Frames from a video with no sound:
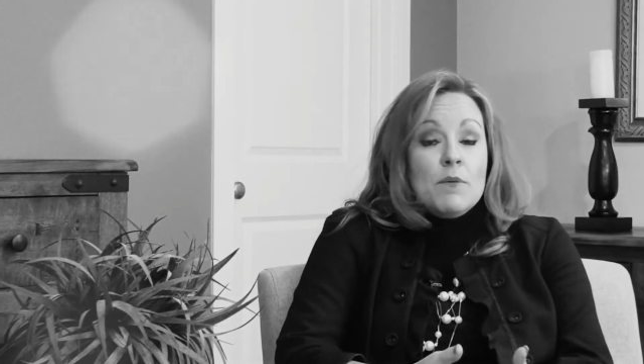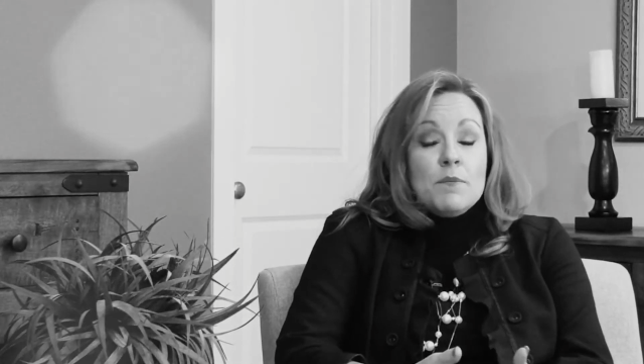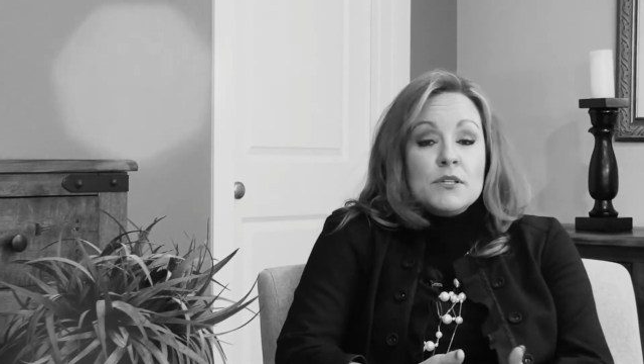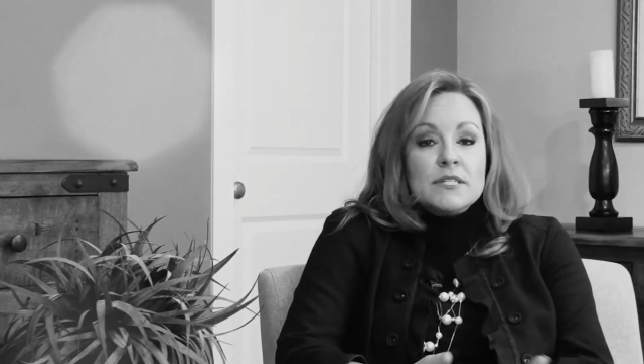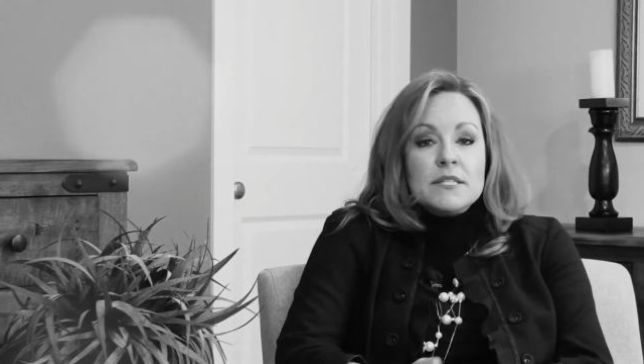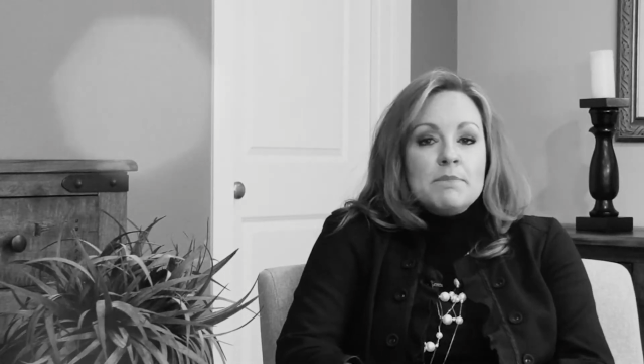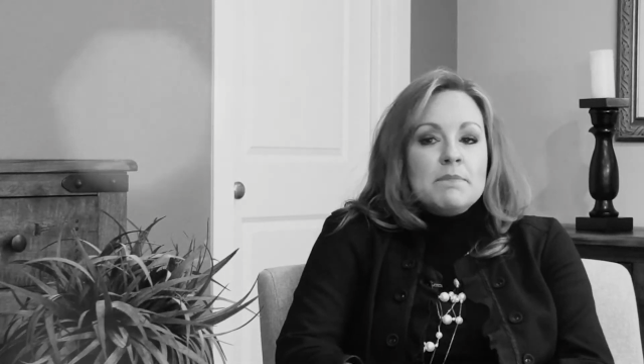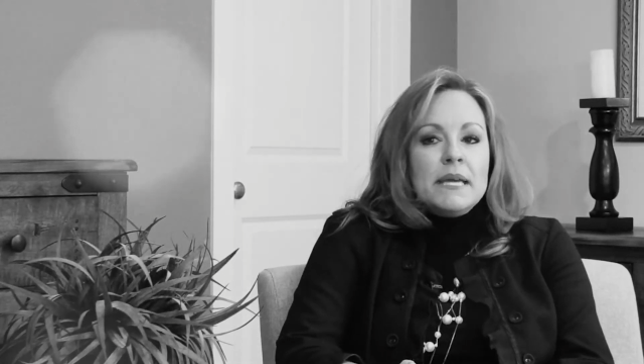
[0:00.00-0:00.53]

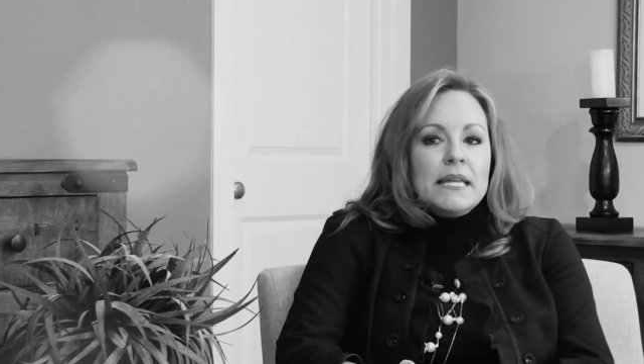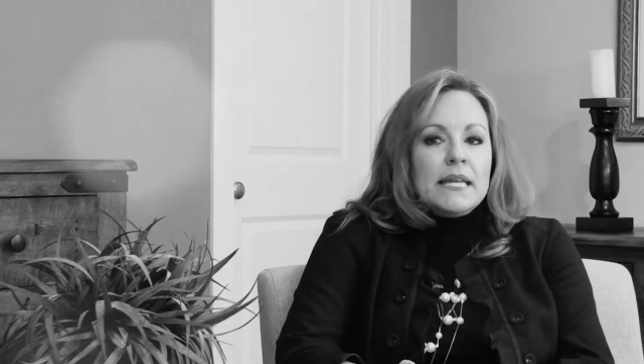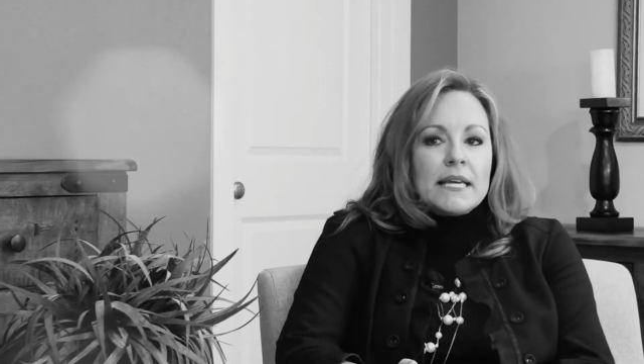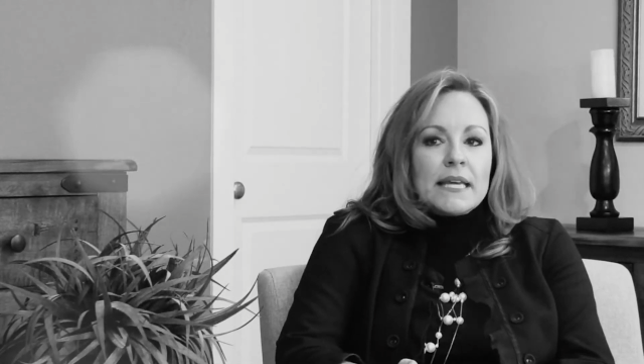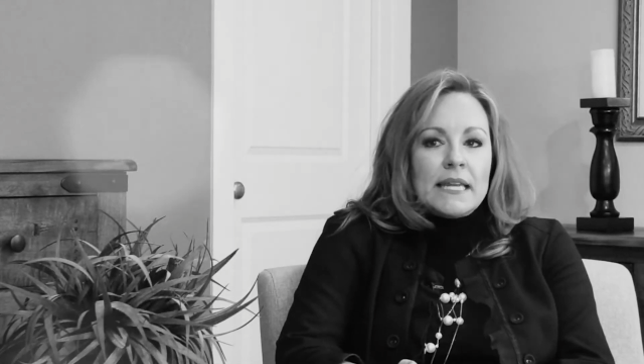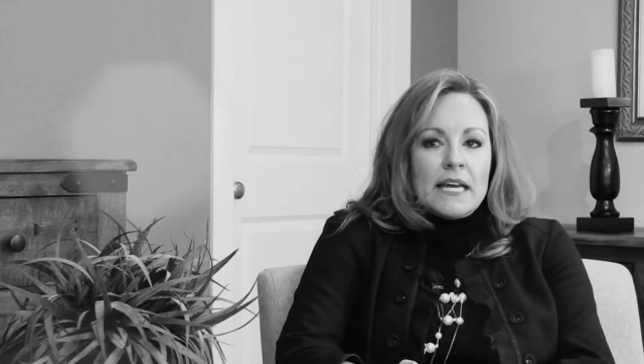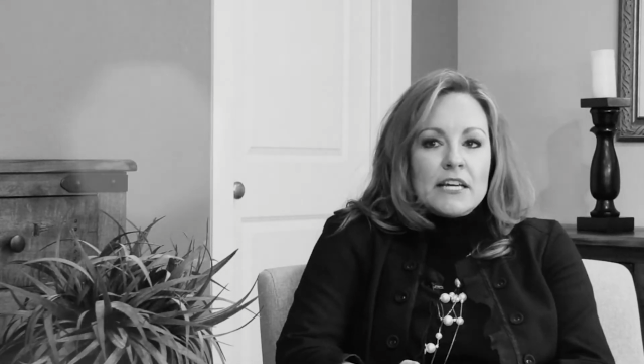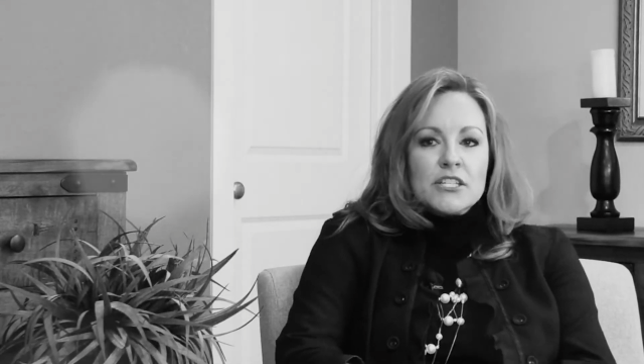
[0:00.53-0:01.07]
almost
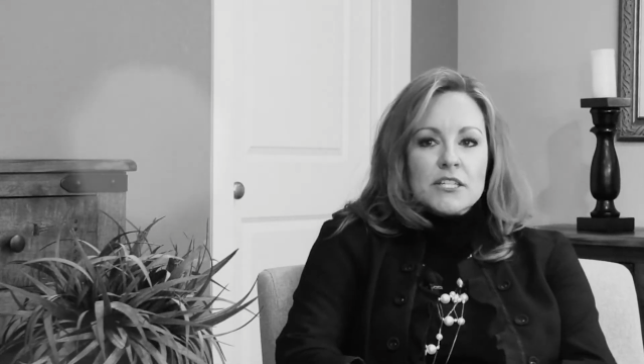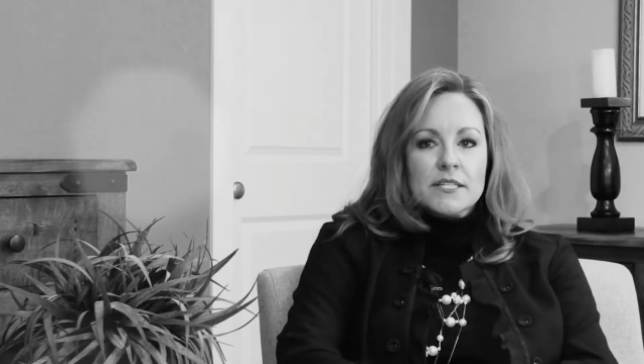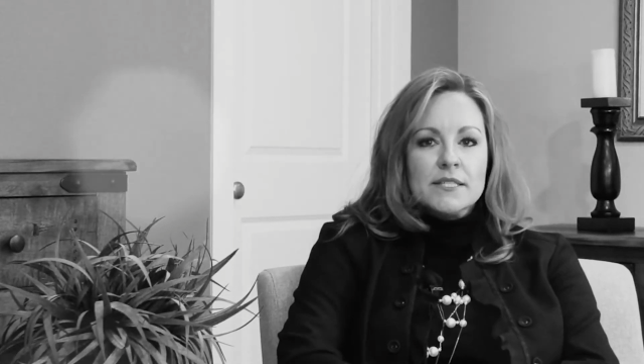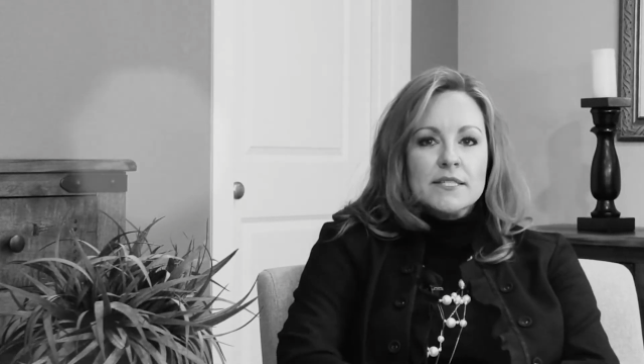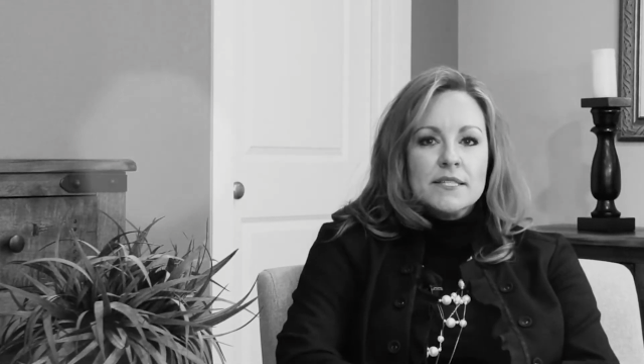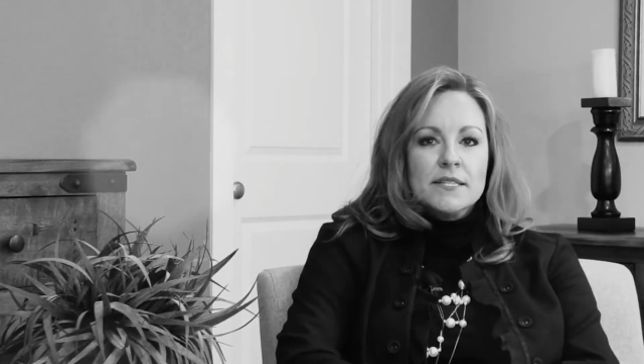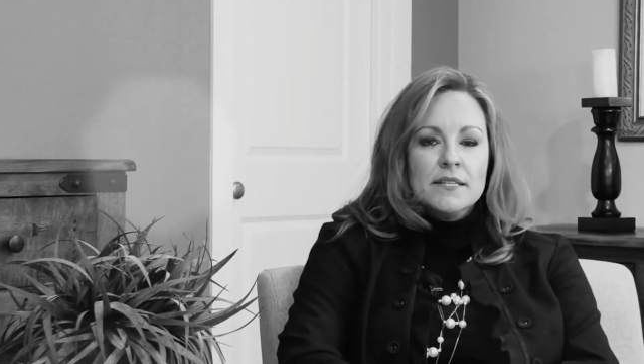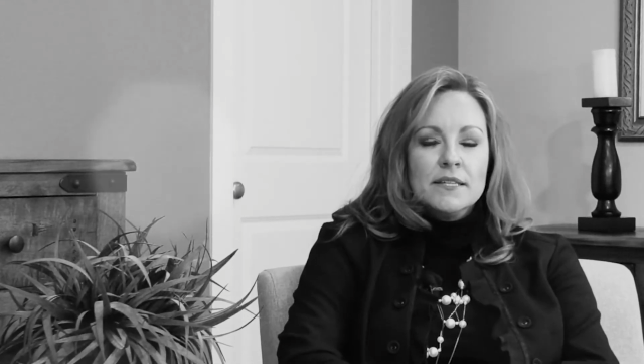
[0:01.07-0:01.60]
immediate connections.